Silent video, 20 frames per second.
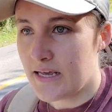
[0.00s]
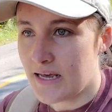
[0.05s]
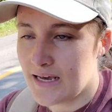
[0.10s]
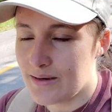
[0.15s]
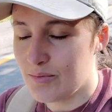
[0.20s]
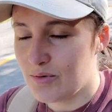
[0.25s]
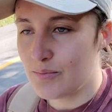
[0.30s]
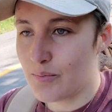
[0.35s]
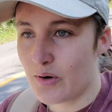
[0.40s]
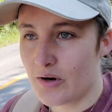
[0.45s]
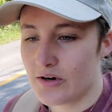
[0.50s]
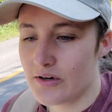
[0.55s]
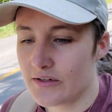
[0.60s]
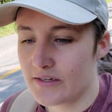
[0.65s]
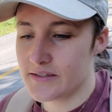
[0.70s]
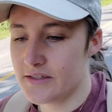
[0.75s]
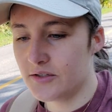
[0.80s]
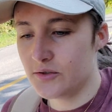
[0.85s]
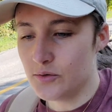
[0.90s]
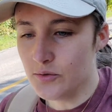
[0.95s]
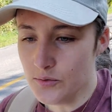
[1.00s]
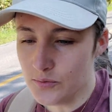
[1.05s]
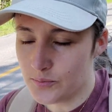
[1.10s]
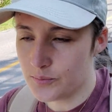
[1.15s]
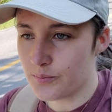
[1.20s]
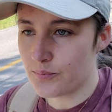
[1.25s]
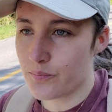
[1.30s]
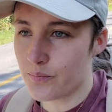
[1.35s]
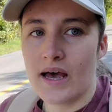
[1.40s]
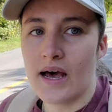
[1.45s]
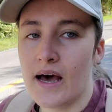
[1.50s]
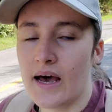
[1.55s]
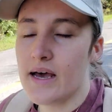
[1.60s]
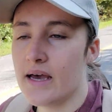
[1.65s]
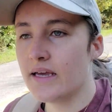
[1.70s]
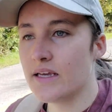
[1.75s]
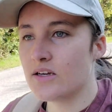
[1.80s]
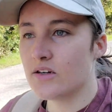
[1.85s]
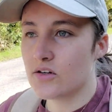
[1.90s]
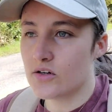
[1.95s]
I'm in Parc Gatineau.
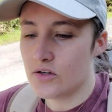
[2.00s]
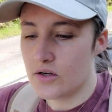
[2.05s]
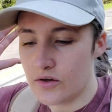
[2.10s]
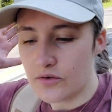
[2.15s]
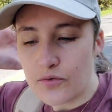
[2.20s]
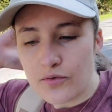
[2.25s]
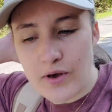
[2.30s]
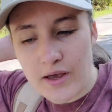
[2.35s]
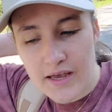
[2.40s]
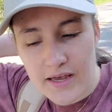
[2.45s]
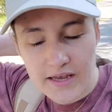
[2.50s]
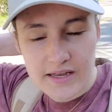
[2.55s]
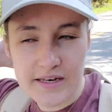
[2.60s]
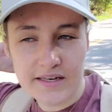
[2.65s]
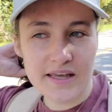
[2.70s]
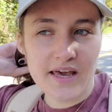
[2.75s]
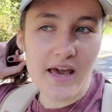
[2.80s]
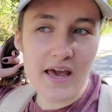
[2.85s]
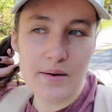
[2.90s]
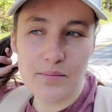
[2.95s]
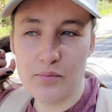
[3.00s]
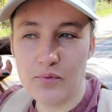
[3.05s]
I got off at Camp